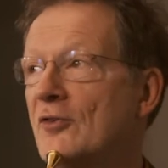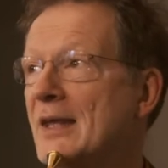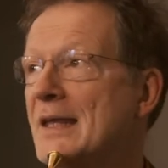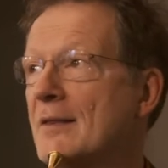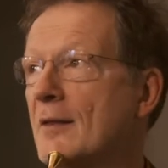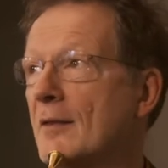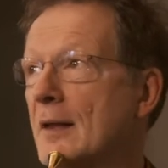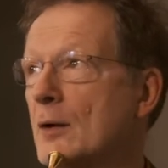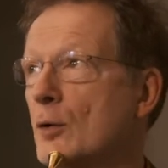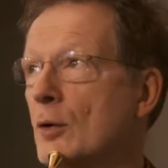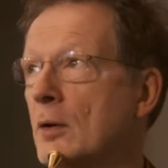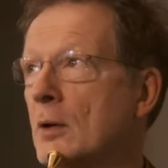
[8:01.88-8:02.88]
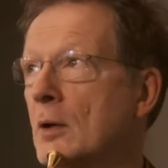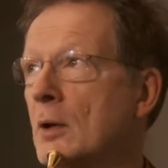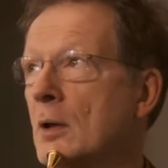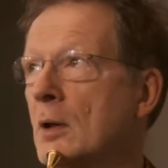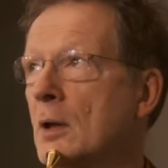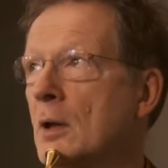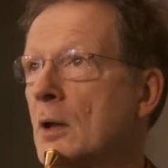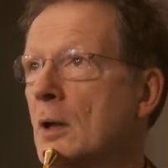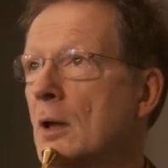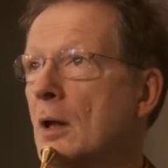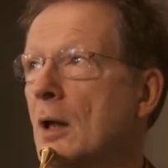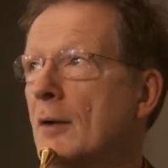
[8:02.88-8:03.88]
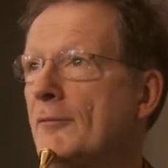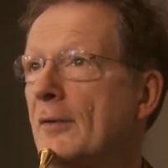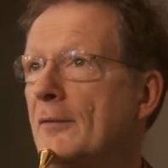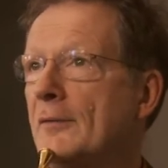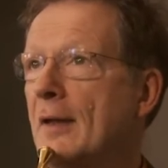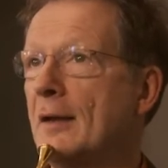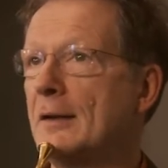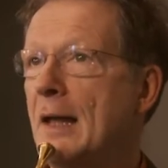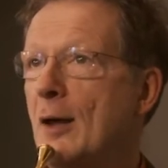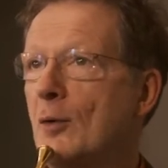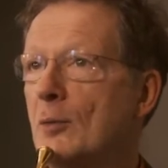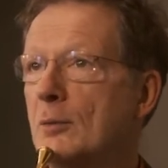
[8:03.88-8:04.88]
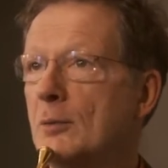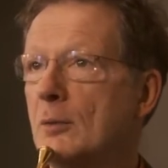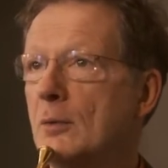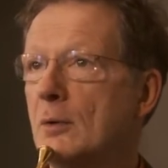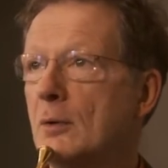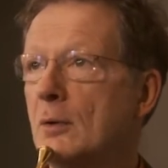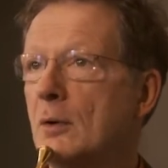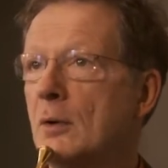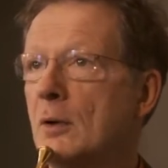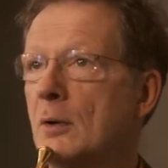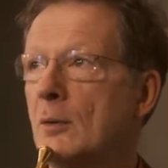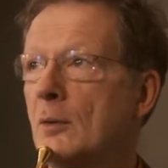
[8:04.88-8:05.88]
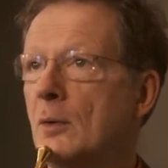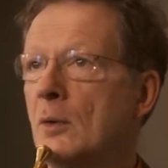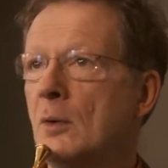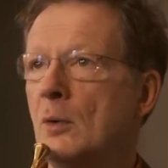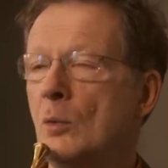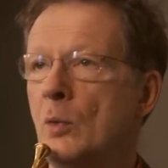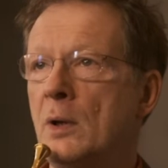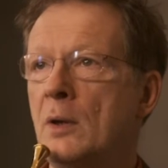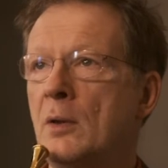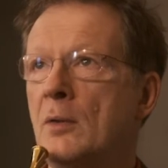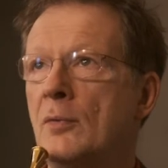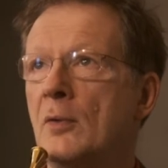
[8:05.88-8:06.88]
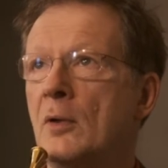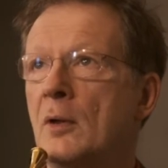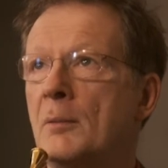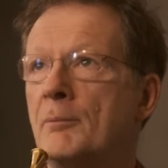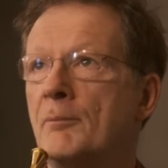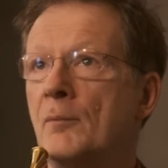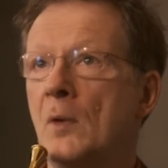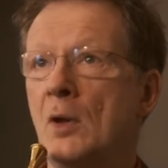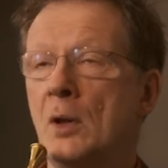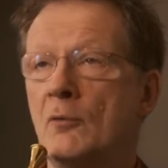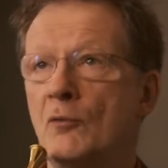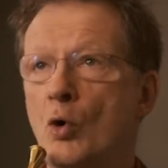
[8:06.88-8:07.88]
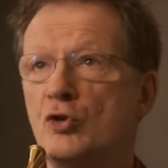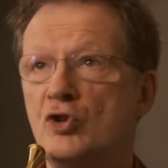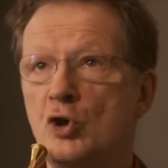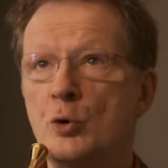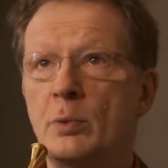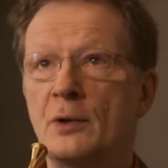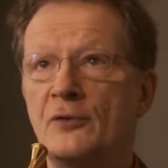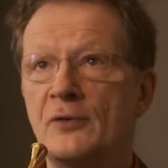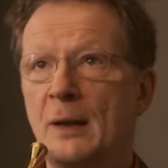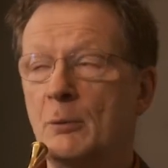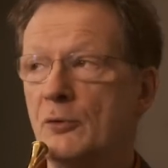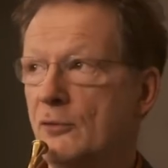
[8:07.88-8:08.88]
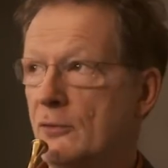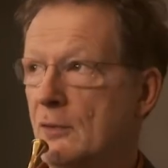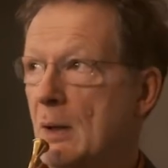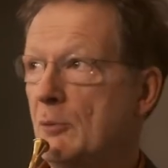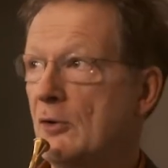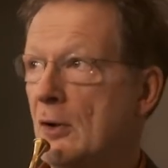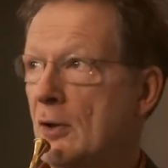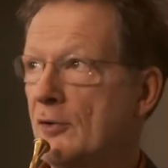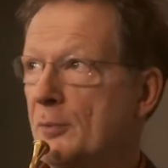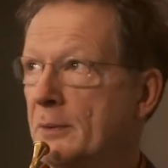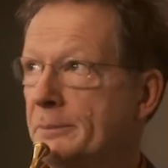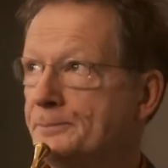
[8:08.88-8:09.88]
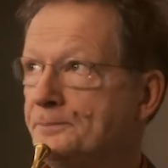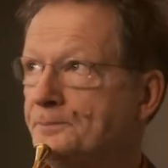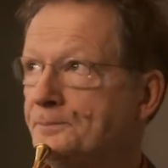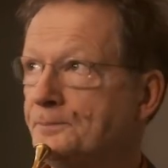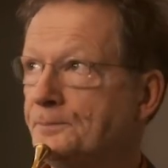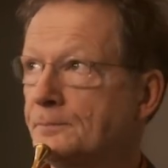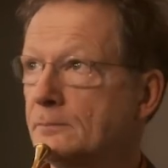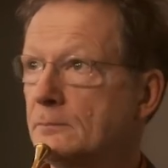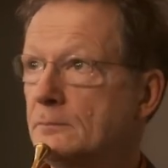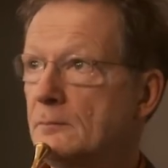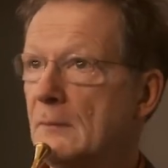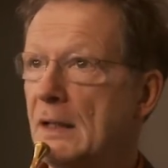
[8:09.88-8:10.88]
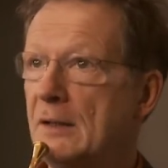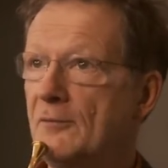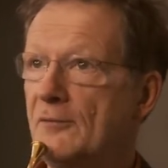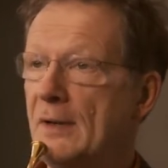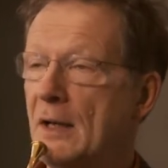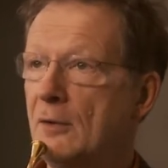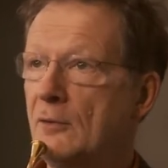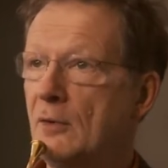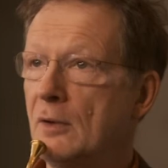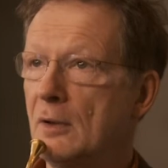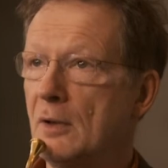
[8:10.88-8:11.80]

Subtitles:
C that they could. I've done that now with 4 tubas. That was a nice one in Finland.